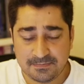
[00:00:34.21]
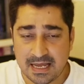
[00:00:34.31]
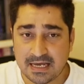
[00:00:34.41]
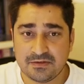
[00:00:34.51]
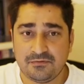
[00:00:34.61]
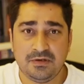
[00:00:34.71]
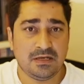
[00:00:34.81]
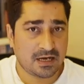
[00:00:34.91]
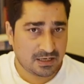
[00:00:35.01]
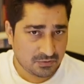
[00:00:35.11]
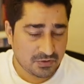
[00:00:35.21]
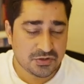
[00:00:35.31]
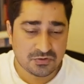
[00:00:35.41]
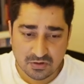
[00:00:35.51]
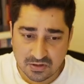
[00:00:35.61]
and we are going to
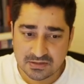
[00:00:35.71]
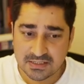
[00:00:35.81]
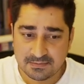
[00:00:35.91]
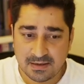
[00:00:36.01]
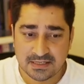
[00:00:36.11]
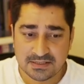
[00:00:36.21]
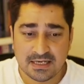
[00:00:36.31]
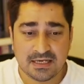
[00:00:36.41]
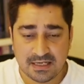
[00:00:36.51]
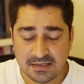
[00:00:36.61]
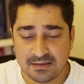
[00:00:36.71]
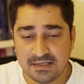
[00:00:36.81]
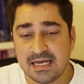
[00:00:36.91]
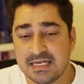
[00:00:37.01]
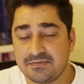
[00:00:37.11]
launch this batch in Hindi
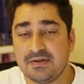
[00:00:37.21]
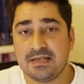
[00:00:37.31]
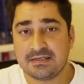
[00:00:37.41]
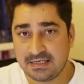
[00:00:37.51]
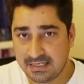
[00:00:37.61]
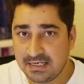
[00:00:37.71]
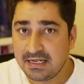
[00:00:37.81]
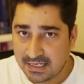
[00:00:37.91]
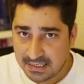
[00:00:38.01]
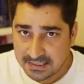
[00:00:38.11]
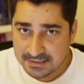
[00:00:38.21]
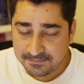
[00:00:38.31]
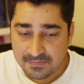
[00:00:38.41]
as well as in English.